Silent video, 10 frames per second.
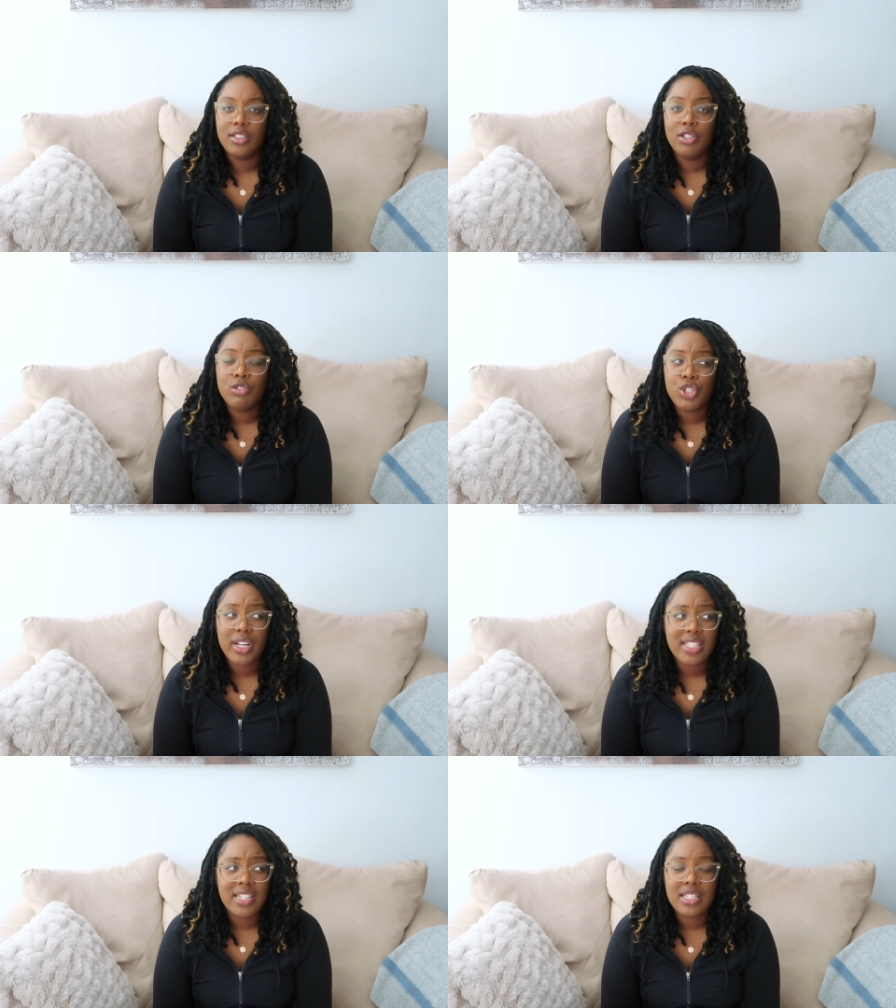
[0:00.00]
Do you
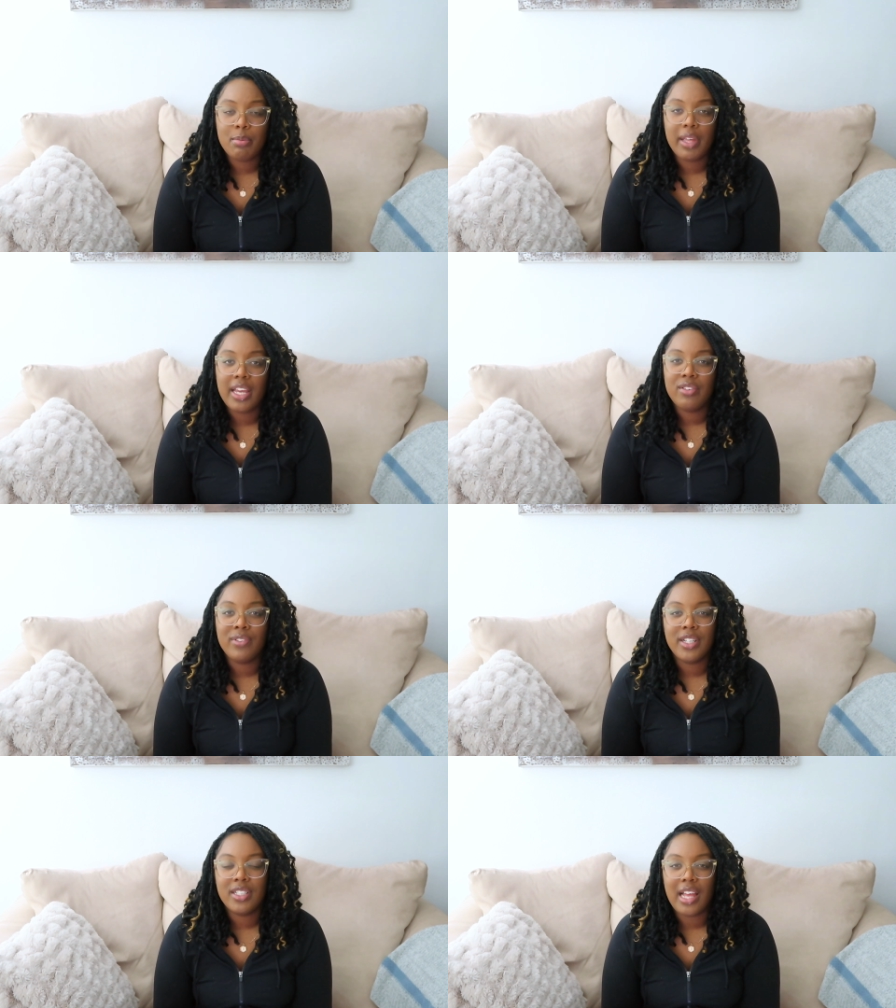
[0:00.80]
trust his plan
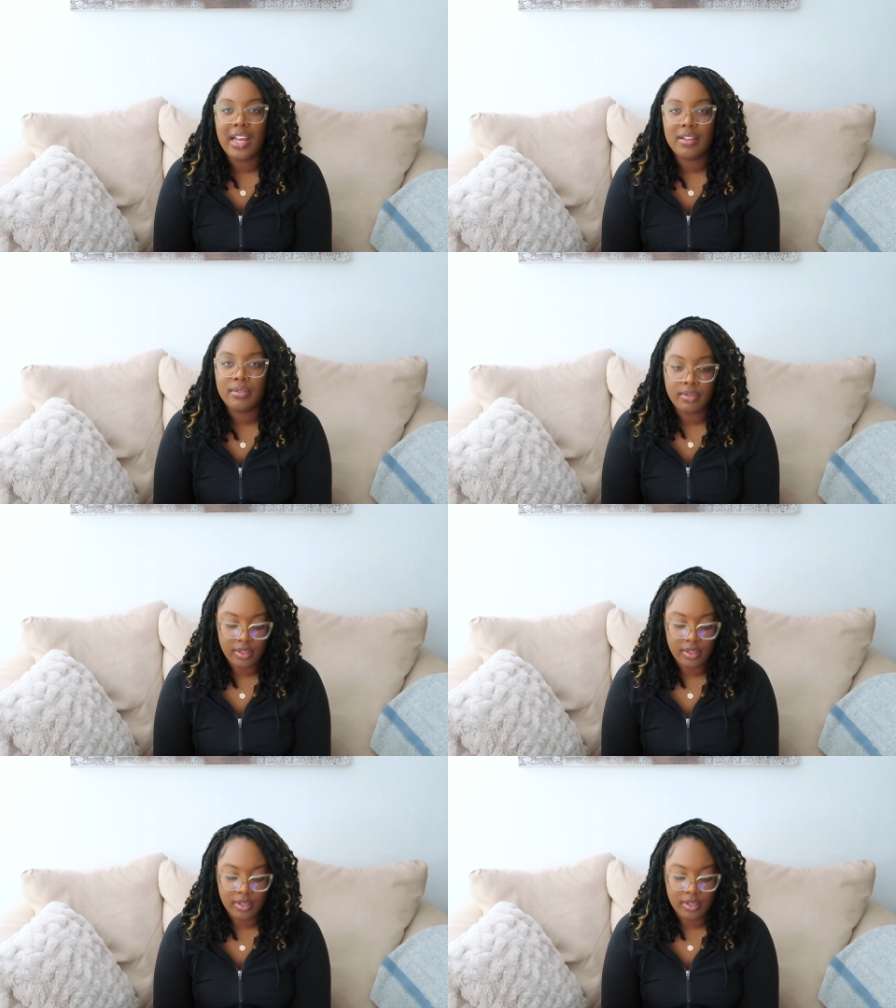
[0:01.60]
for your life?